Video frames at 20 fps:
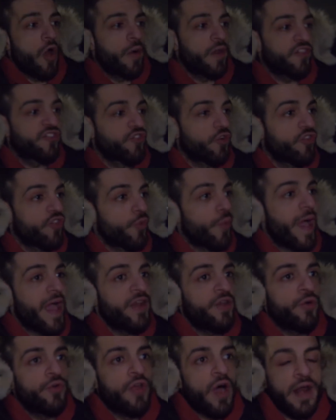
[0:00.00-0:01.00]
All right, so the
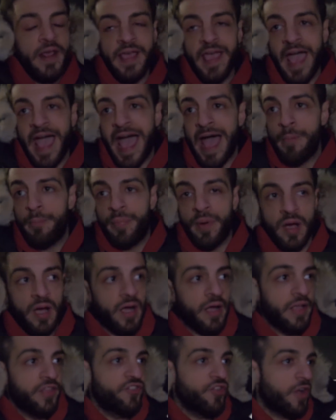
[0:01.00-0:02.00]
Randonautica app,
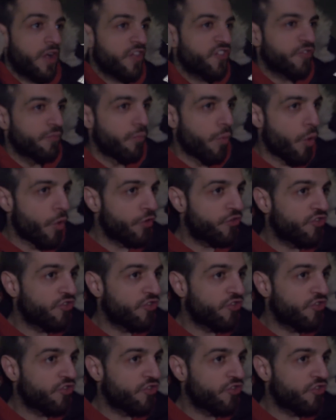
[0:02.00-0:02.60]
uh, it took us more